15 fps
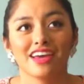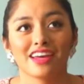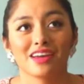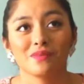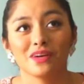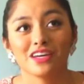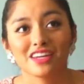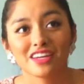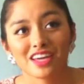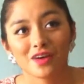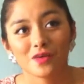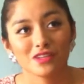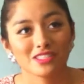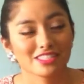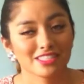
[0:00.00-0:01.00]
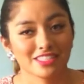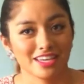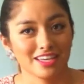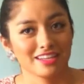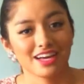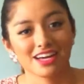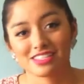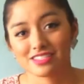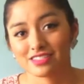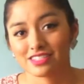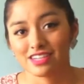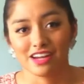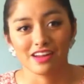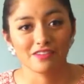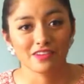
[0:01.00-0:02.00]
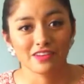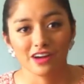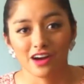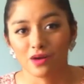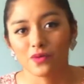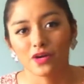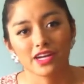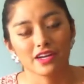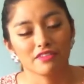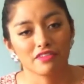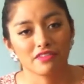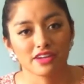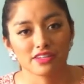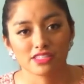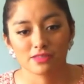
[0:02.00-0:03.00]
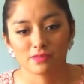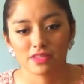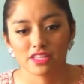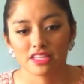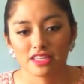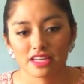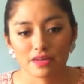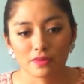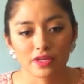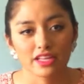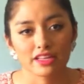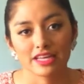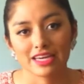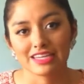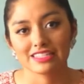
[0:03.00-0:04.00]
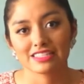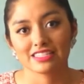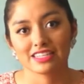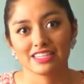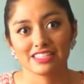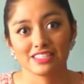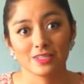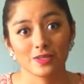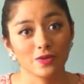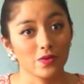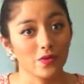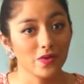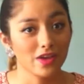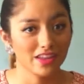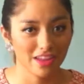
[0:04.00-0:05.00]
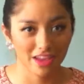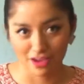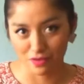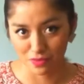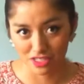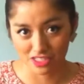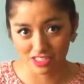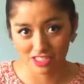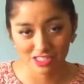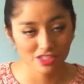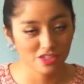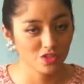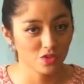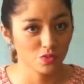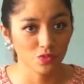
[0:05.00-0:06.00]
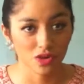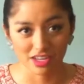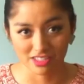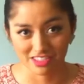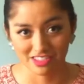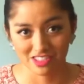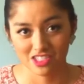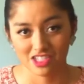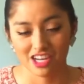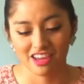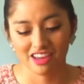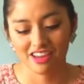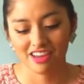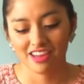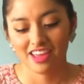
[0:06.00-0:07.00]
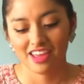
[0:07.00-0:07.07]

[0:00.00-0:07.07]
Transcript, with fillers: And I wanted to get one since like last year and I never got one, I never found something that I really liked until I went to Ross yesterday